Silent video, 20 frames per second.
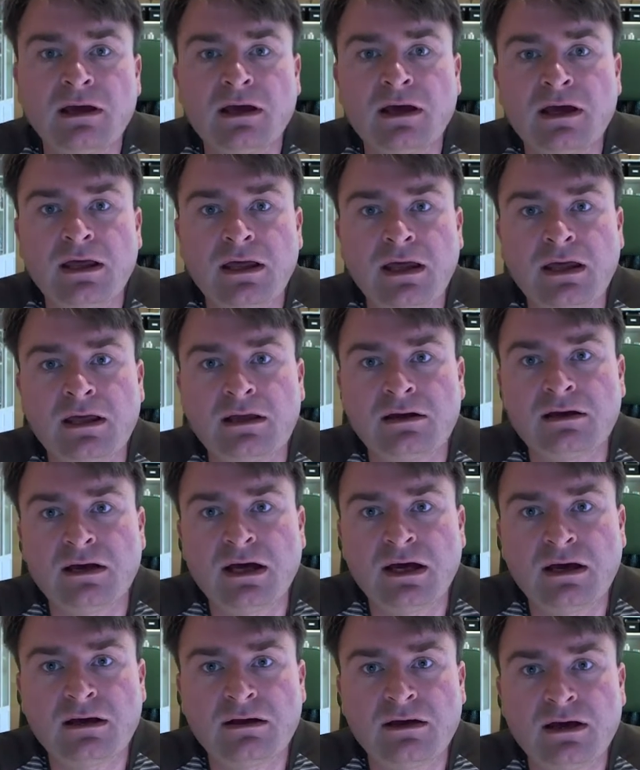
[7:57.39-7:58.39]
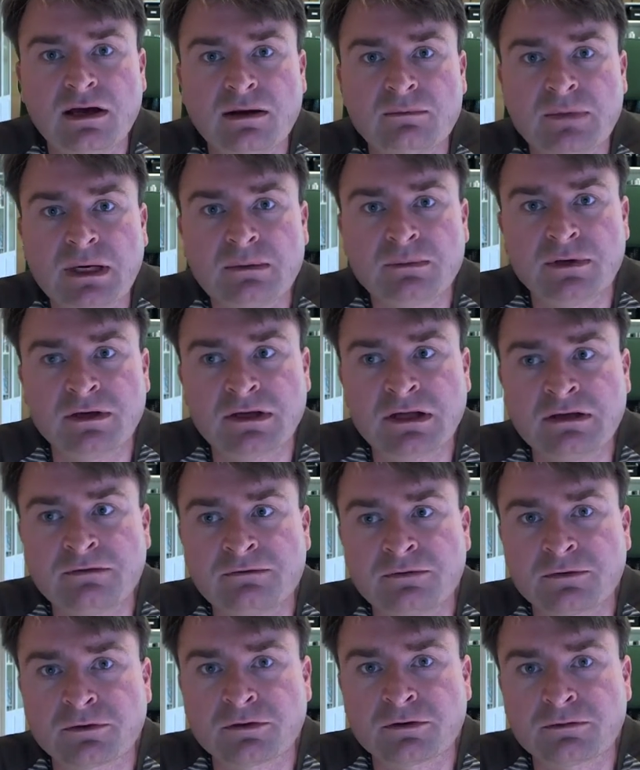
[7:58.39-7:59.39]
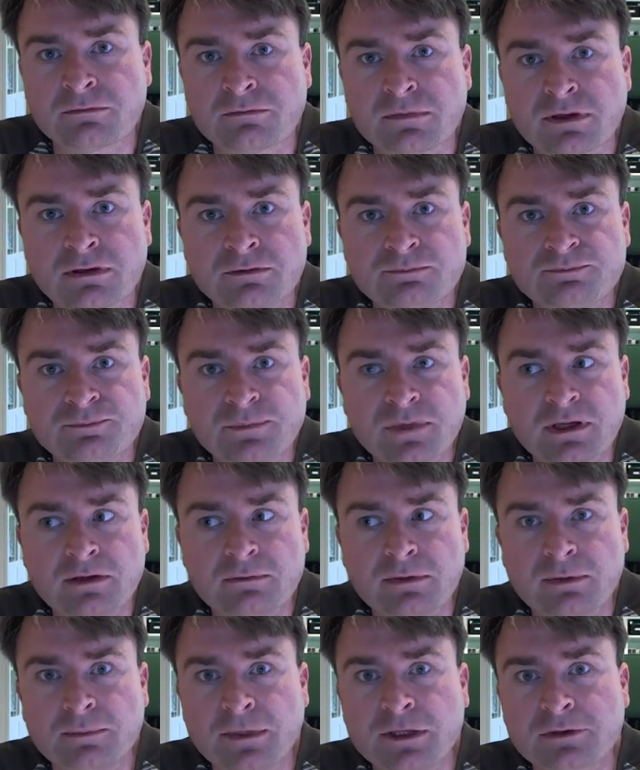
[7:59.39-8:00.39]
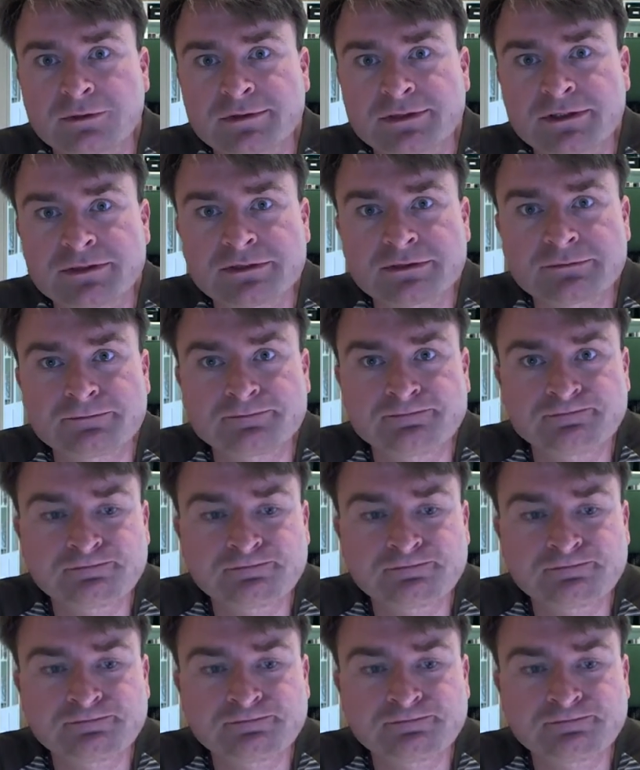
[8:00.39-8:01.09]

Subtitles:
And I'm looking for a better system.